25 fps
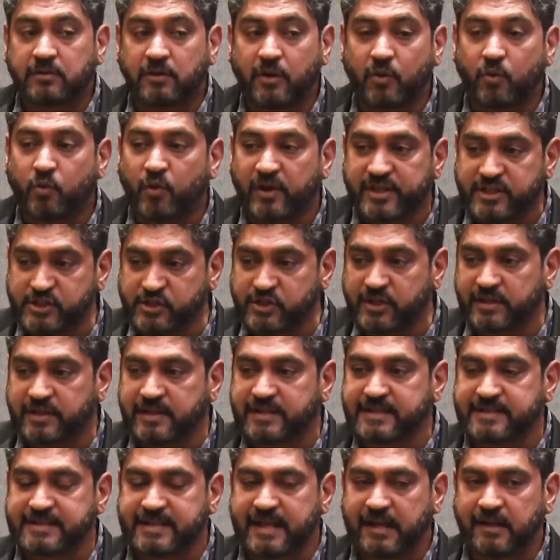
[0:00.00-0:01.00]
the question
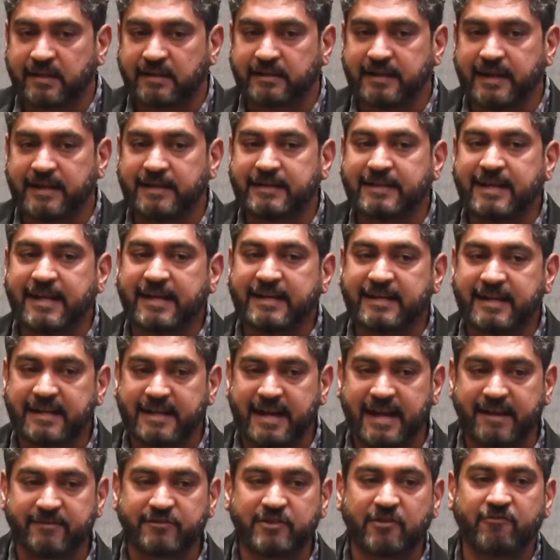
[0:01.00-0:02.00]
is that did they
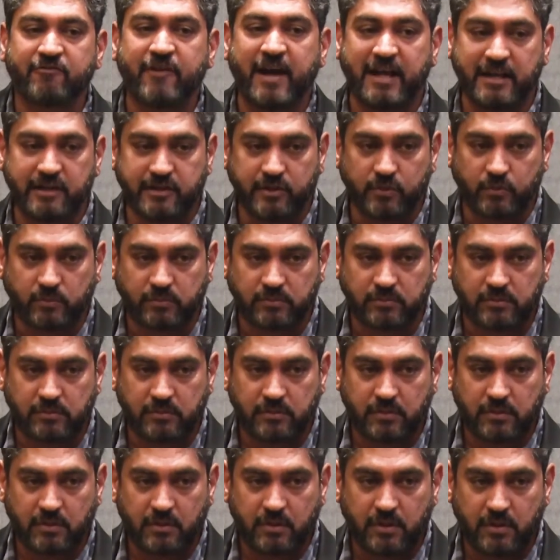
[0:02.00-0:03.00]
derive the value
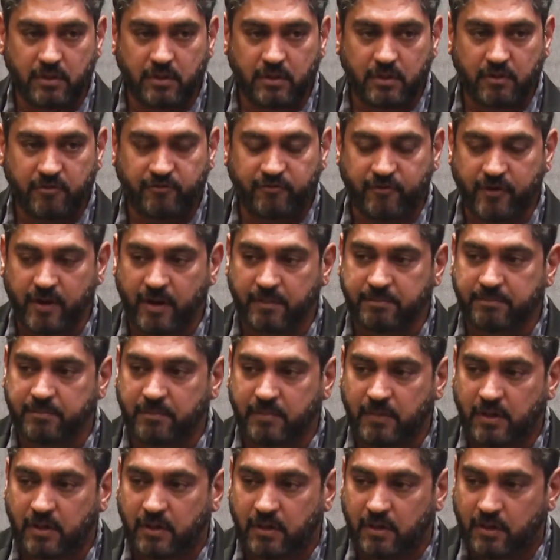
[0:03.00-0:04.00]
from
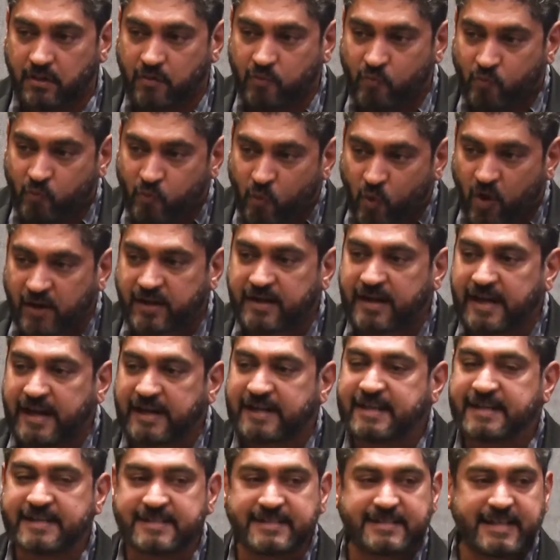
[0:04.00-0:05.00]
what
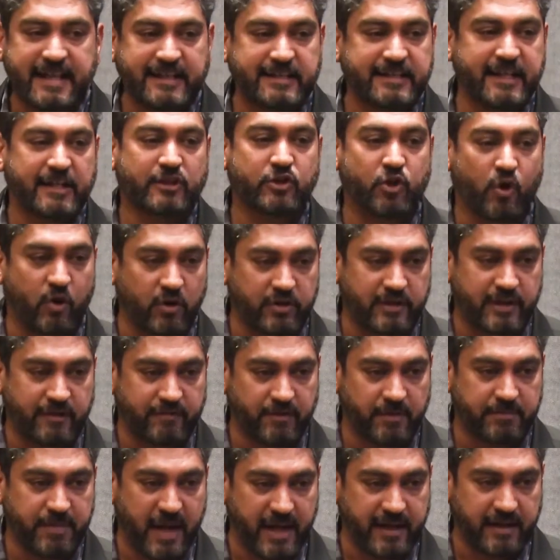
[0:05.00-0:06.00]
it is that they thought they
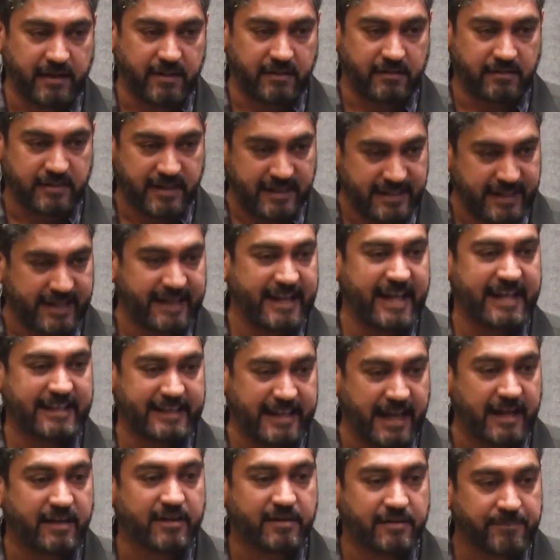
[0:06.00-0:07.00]
were buying? Did they get
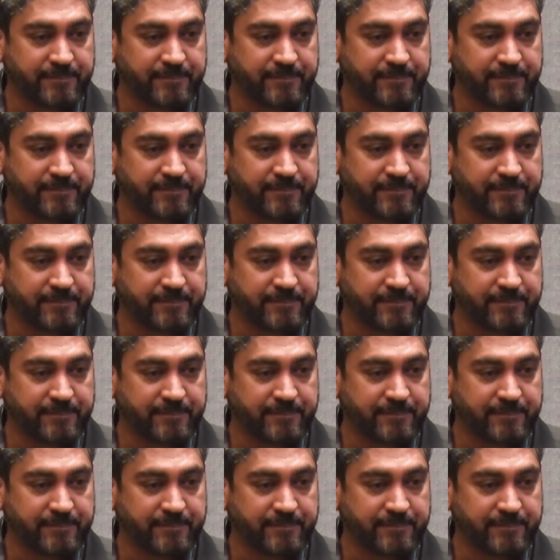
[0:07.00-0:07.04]
that?